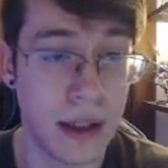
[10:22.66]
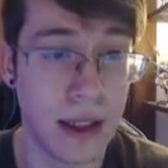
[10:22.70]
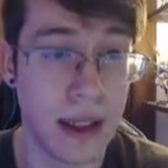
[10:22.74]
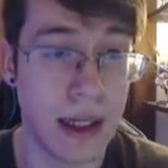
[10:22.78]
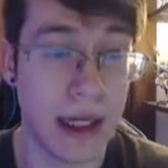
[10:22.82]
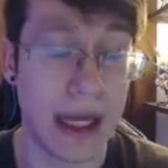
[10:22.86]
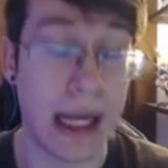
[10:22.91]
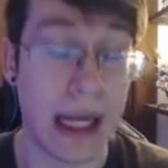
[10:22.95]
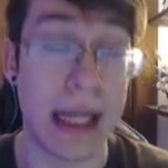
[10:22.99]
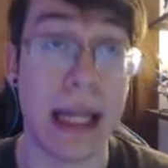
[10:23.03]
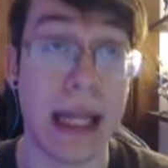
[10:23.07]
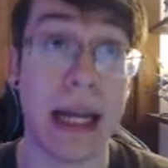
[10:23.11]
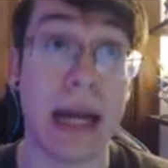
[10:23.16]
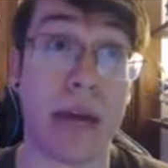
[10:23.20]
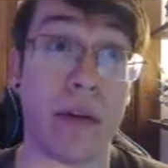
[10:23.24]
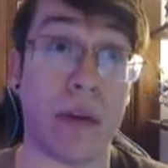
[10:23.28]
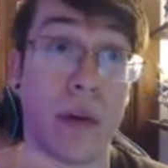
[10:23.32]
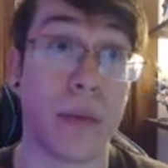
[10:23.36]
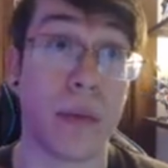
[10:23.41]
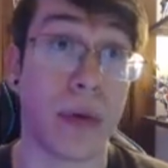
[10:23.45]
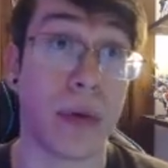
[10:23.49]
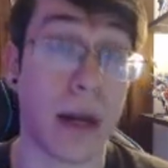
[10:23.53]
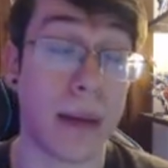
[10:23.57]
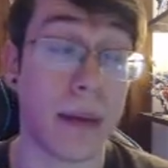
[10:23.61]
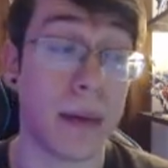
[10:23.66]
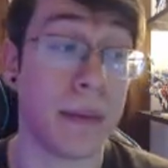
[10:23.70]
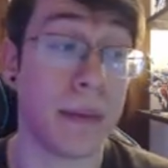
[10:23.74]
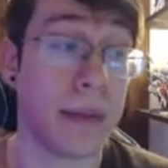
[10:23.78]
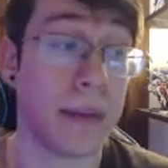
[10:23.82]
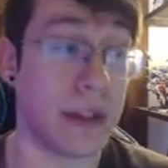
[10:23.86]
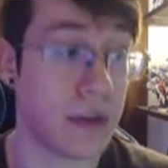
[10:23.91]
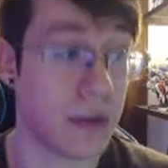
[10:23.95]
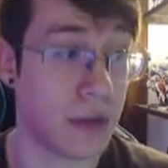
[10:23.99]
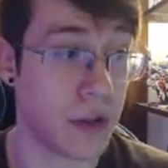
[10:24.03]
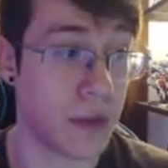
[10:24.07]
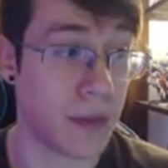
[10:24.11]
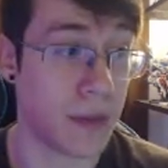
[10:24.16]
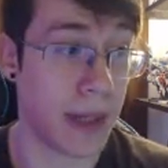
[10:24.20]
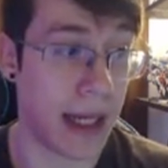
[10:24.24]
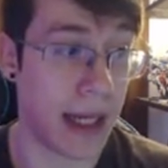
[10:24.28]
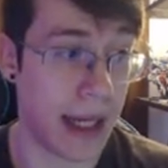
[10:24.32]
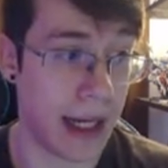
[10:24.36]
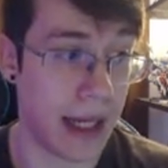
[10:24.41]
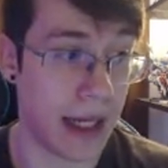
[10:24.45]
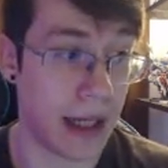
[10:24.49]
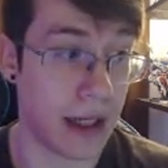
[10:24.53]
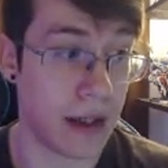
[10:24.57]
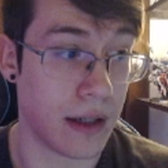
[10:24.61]
And then I would probably switch my
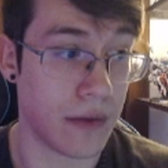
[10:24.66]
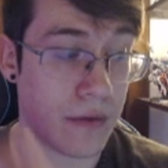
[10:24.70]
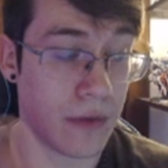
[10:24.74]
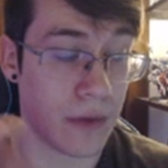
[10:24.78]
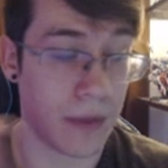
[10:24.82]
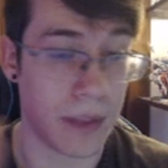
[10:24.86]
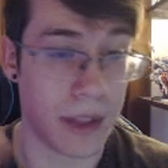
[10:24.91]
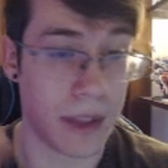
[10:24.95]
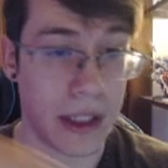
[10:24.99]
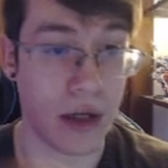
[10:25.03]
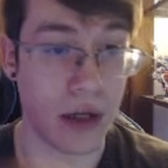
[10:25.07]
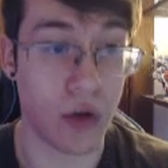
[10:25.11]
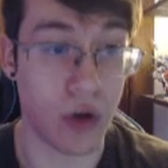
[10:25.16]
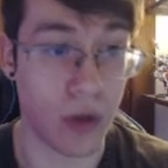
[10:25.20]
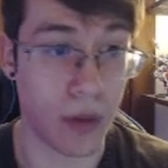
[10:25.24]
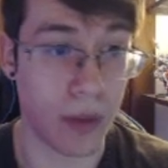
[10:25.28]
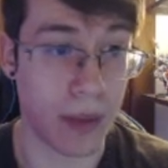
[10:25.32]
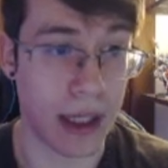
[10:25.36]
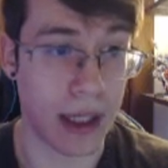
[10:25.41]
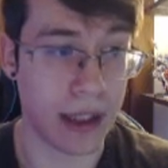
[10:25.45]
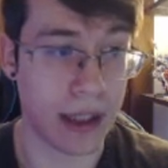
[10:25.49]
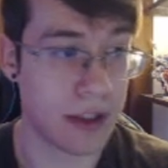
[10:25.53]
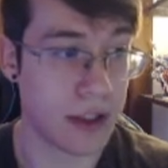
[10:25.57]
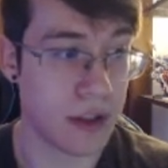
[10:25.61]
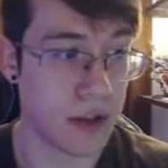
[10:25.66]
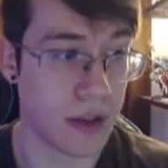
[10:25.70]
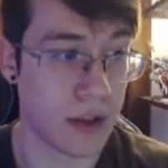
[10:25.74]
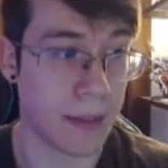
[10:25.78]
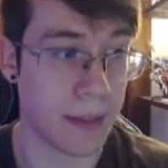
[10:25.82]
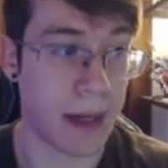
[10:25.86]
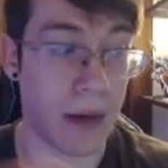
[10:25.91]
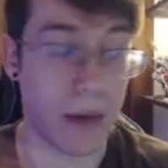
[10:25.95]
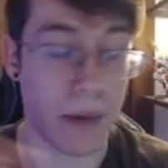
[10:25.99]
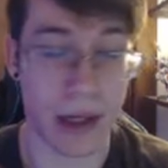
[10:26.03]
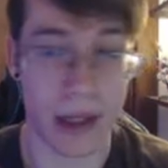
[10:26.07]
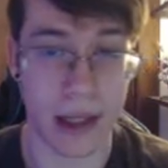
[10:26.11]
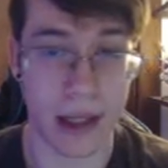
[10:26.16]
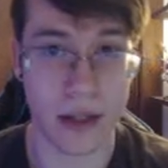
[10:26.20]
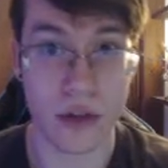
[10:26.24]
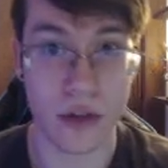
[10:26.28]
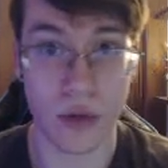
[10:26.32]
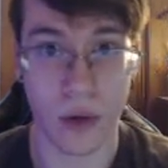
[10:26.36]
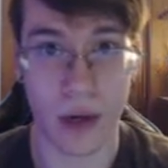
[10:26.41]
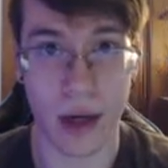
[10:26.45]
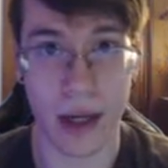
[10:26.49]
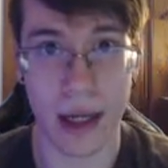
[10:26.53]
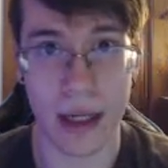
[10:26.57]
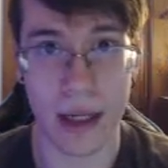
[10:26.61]
egg from the Yokomon, since I'm not running the
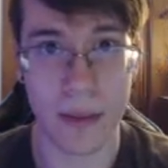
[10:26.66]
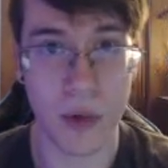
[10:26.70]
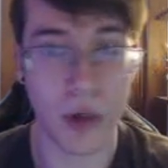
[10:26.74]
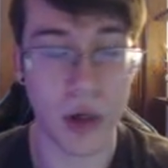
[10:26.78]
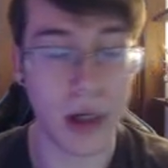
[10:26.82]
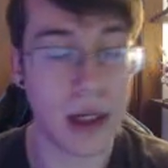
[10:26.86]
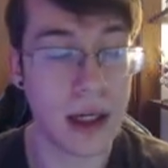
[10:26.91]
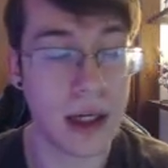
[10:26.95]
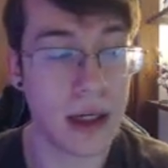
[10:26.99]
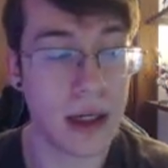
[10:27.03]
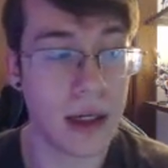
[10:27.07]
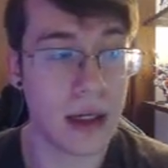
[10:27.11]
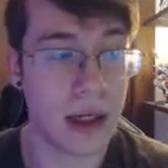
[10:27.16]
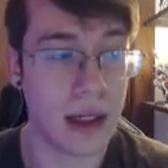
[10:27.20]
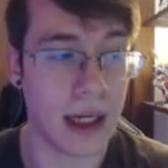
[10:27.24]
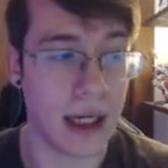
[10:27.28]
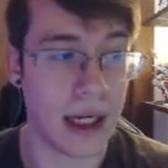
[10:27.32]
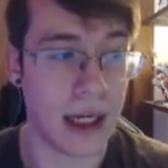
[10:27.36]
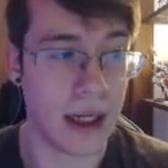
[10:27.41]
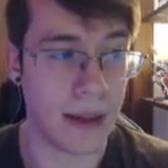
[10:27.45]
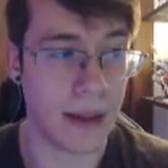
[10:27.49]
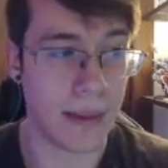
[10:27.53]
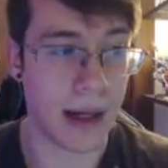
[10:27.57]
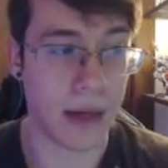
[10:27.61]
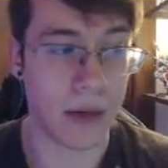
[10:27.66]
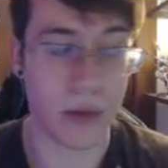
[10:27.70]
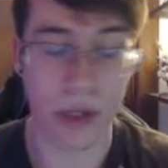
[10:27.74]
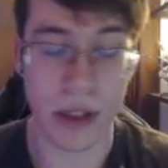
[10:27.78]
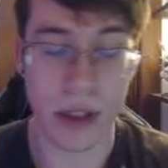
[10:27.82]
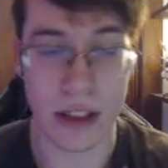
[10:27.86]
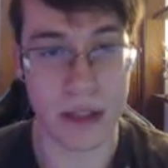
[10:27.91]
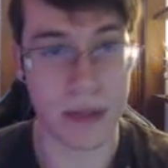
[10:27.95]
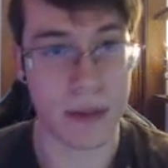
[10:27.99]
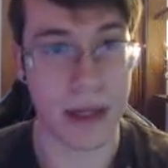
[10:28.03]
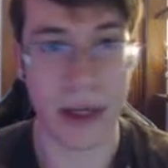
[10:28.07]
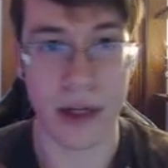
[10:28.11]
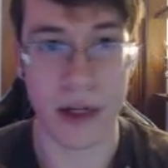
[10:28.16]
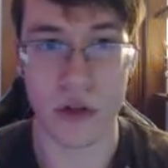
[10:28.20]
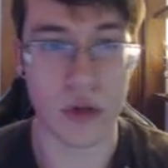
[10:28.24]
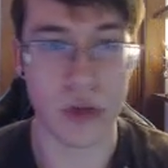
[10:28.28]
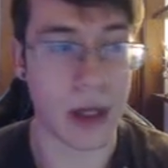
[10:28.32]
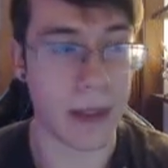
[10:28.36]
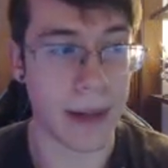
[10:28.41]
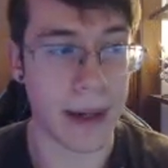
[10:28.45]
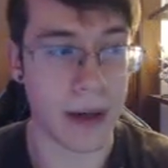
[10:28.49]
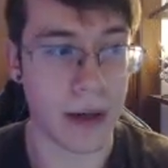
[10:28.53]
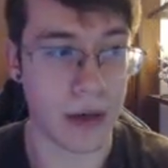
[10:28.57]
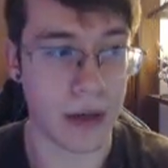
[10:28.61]
Sora anymore. I'd run some kind of
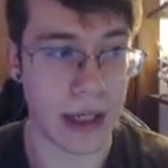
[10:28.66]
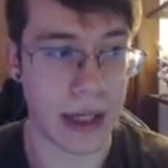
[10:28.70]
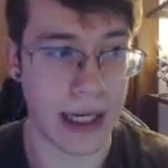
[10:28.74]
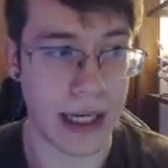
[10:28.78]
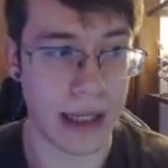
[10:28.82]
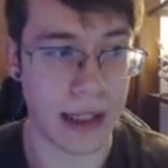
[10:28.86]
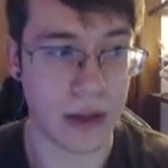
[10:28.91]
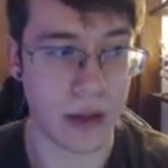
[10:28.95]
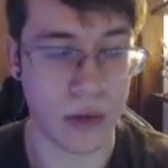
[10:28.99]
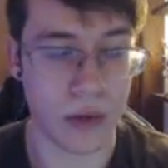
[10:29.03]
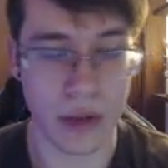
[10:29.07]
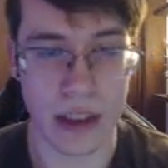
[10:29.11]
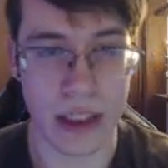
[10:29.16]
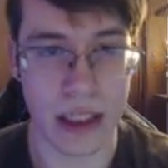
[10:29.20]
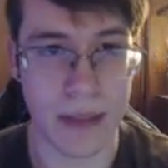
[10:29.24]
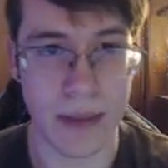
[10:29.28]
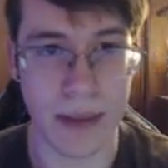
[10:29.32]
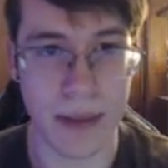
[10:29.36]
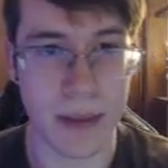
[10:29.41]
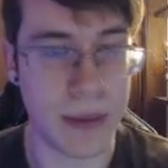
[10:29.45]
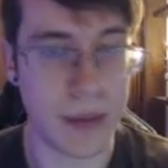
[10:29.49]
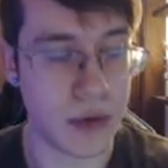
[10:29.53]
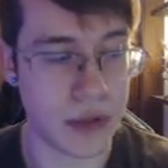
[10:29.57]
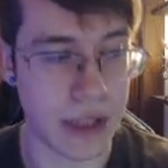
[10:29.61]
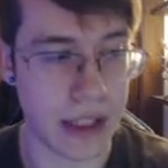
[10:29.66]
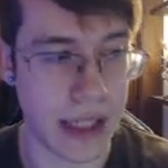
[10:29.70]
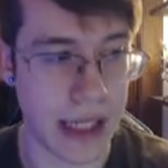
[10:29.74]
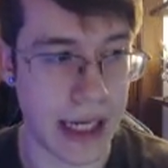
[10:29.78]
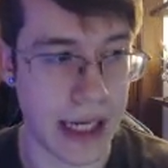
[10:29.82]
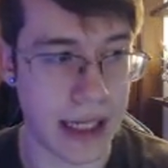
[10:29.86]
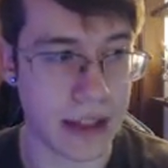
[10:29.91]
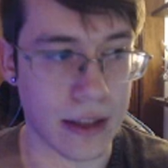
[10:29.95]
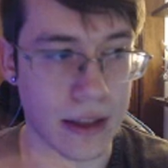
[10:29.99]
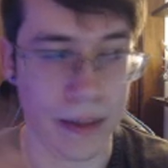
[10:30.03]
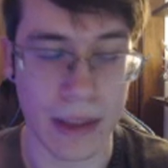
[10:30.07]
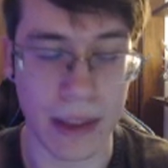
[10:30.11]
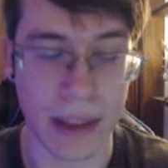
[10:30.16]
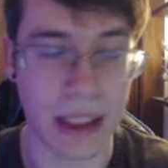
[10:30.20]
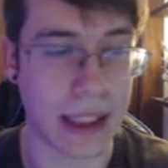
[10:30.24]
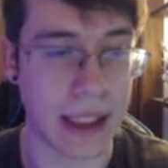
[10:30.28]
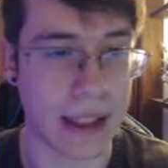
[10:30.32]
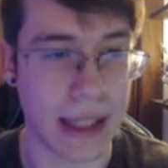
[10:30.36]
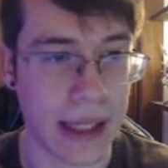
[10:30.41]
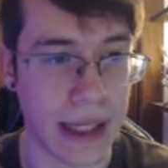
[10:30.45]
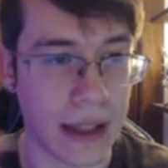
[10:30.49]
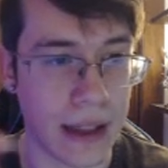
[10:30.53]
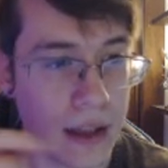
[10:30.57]
draw power egg or DP boosting egg, something like that.